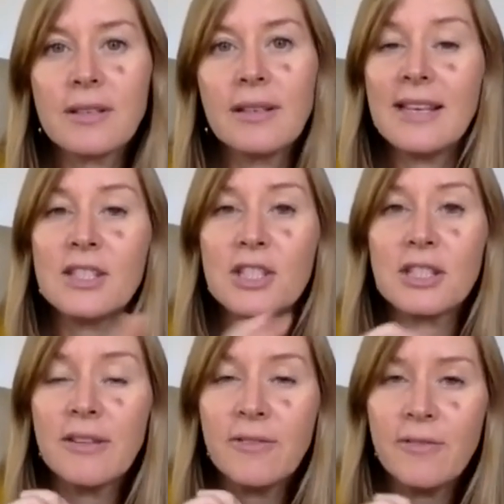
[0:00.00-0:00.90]
is
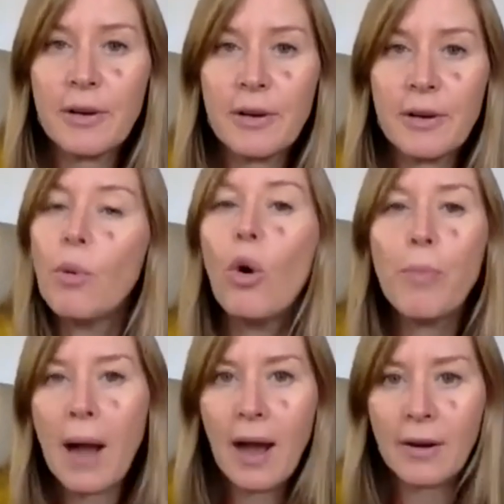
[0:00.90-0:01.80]
just a very small
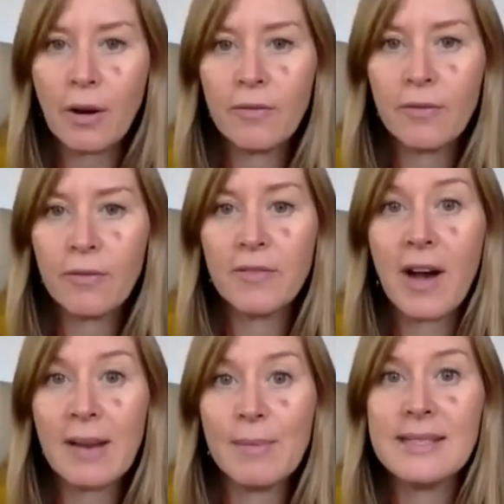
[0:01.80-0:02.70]
part of the
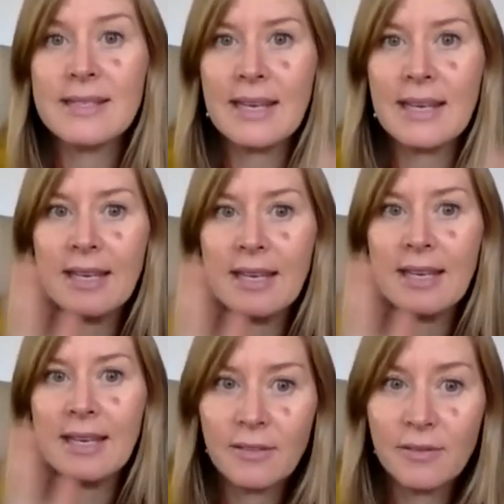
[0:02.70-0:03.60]
vitamin
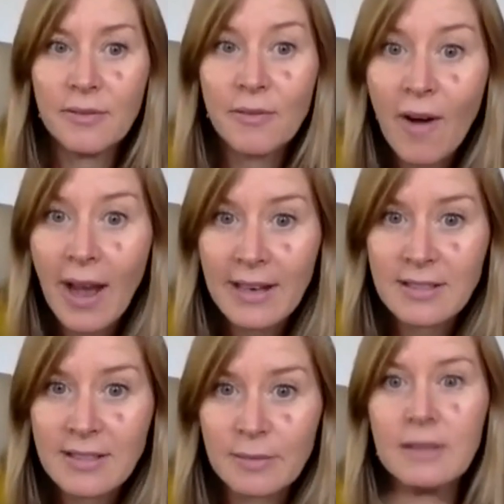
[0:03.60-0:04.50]
C
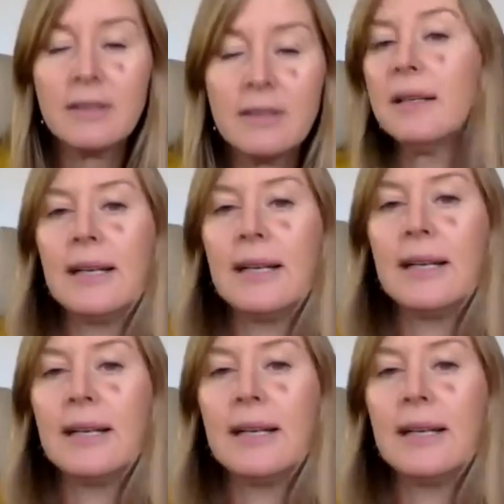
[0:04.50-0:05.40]
vitamin.
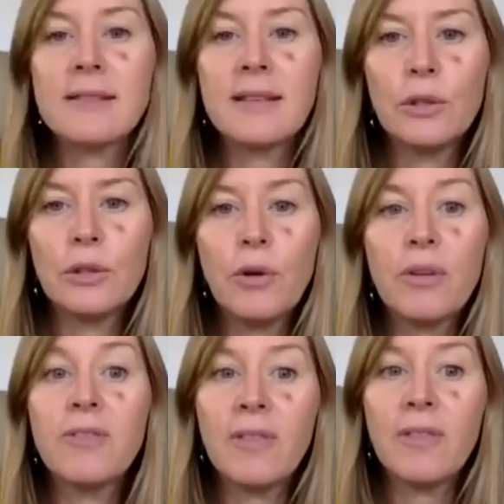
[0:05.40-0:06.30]
It doesn't include
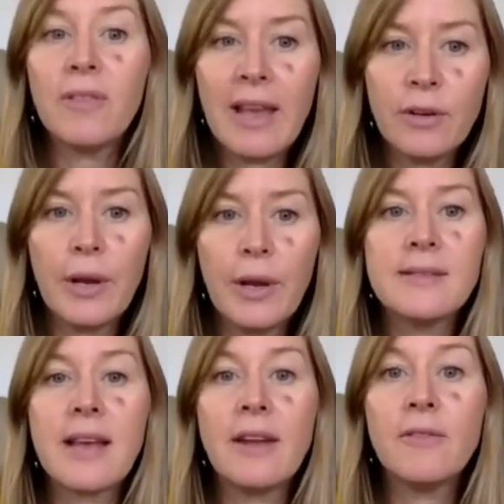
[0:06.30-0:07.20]
all the
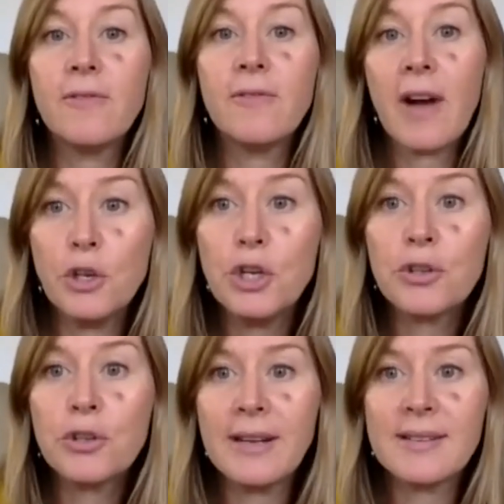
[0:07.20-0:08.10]
flavonoids and
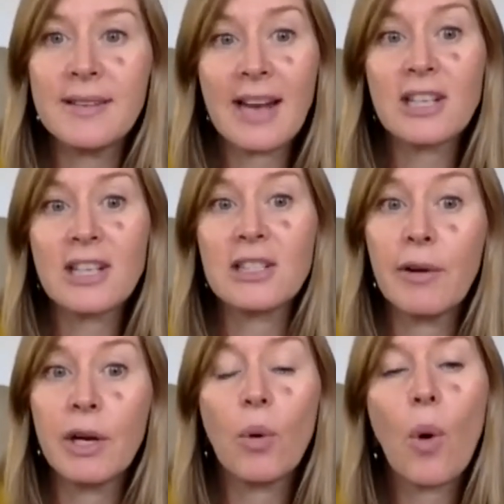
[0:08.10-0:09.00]
phytonutrients that actually are